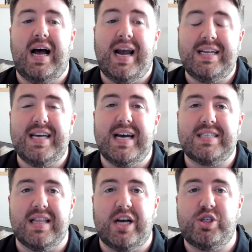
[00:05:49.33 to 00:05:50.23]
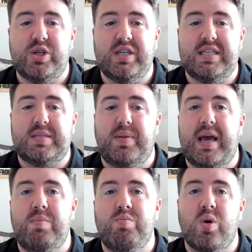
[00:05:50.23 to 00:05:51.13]
IDX allows you to
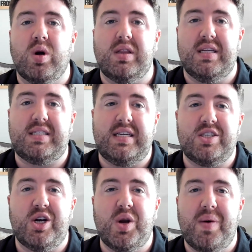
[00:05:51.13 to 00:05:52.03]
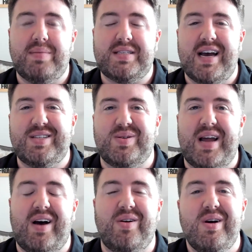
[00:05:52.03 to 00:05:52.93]
display more listings on your website. So
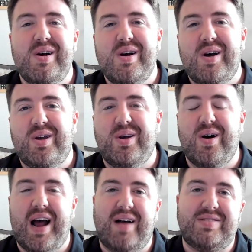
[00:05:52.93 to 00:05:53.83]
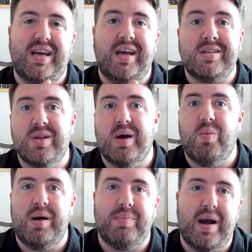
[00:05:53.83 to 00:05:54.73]
now you don't have to enter them
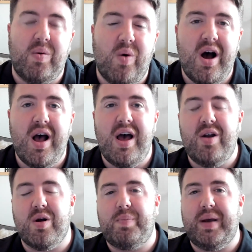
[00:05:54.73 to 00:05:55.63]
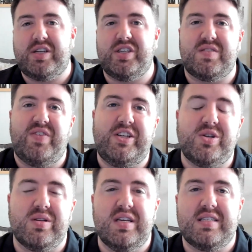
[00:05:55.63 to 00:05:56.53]
one by one or pick just
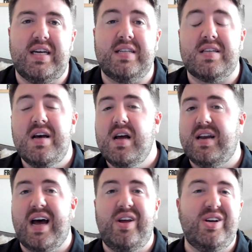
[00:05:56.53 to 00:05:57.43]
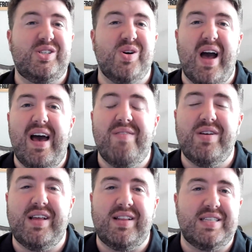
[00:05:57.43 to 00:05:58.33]
featured listings. Now you can show
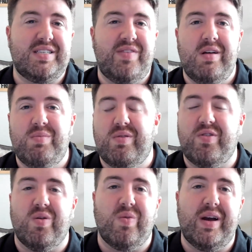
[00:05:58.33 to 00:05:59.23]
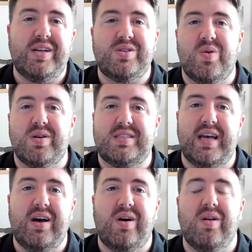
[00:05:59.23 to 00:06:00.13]
everything that's available for rent or
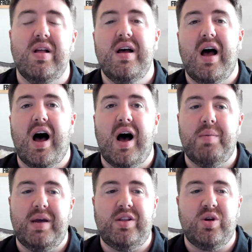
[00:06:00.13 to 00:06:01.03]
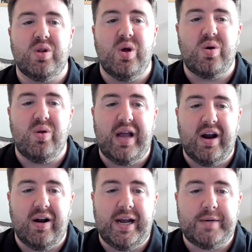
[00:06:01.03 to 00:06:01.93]
sale in your local
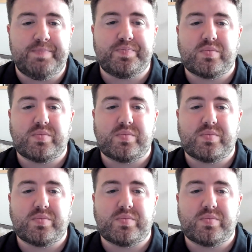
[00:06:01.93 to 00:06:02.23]
area.